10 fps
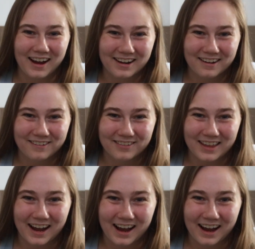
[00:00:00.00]
I know
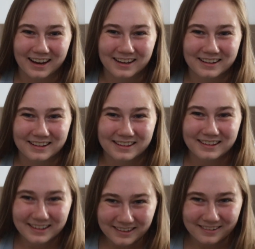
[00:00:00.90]
that I can
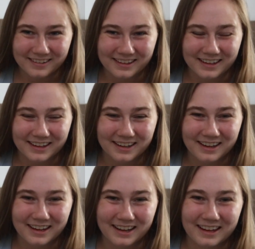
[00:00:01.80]
literally
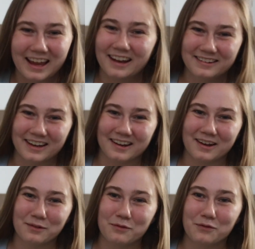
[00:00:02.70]
get
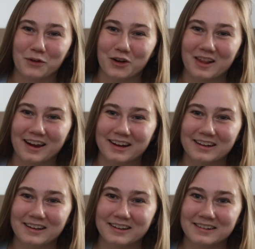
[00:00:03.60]
data for
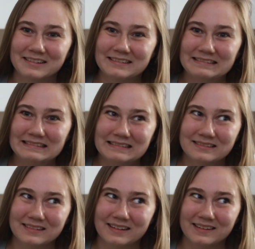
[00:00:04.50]
like
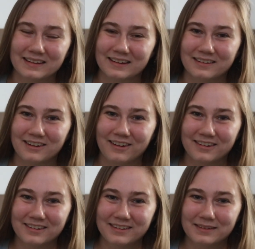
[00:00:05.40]

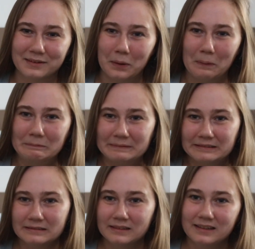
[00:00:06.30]
$6, so
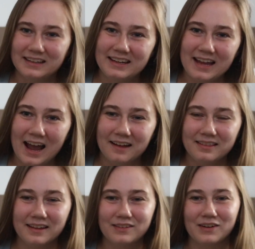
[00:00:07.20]
yeah,
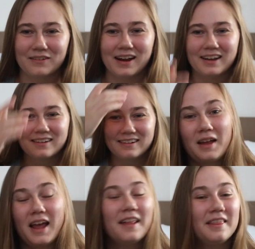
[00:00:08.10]
that's all right.
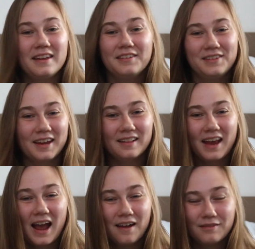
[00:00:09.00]
And the
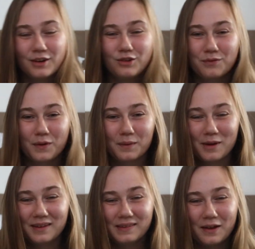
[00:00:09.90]
daily average for
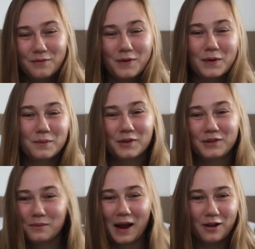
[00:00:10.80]
my cell phone was
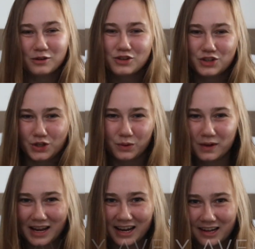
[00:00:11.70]
around 2
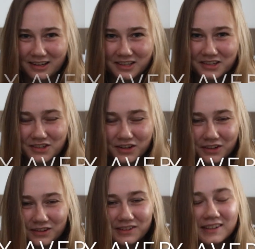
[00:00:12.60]
Canadian
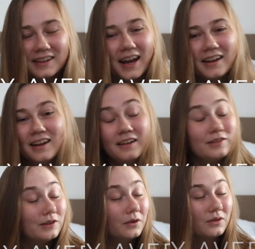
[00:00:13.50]
dollars a day.
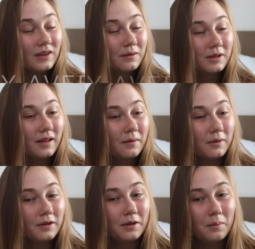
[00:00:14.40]
So take with that
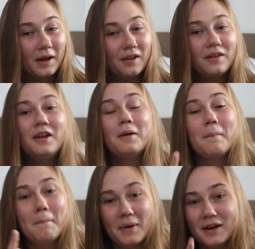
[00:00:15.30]
what you will.
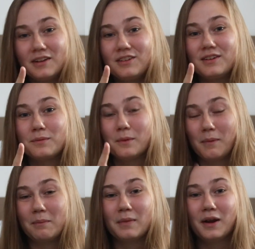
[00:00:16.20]
But
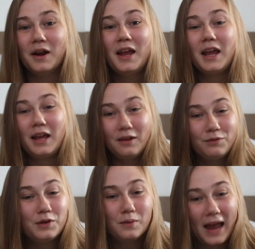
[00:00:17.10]
remember, if
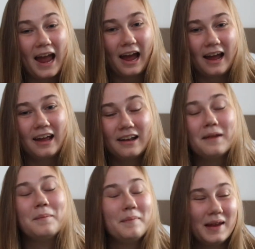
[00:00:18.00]
you can
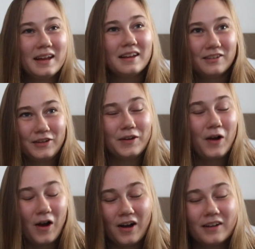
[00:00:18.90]
make it to your
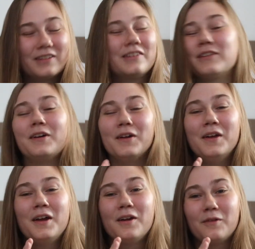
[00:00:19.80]
hostel,
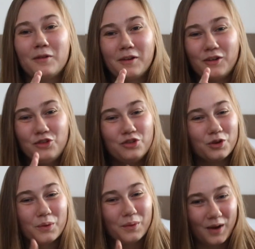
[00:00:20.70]

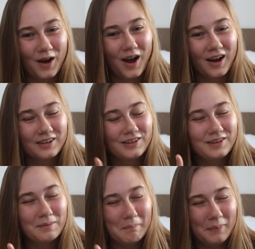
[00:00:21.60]
do not
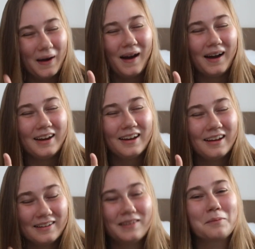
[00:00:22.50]
buy
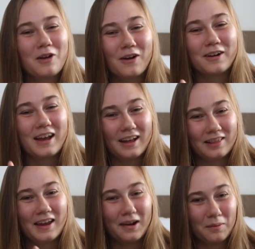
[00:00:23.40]
a SIM card at
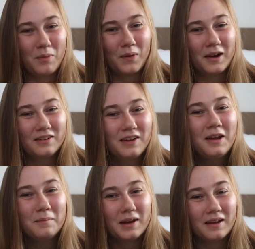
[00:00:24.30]
the airport,
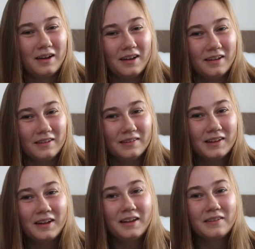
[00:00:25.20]
because
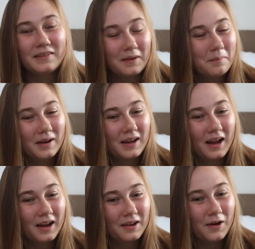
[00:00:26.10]
somebody
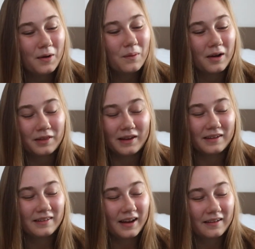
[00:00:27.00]
I know got the
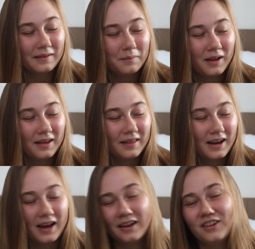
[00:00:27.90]
exact same plan that
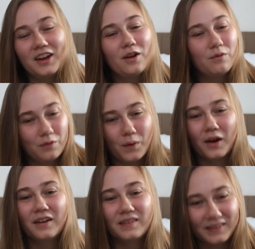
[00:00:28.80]
I did
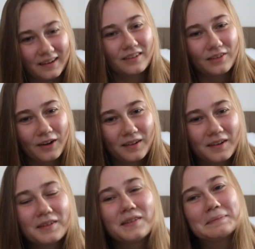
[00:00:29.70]
for
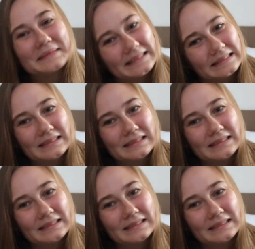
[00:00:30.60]
$6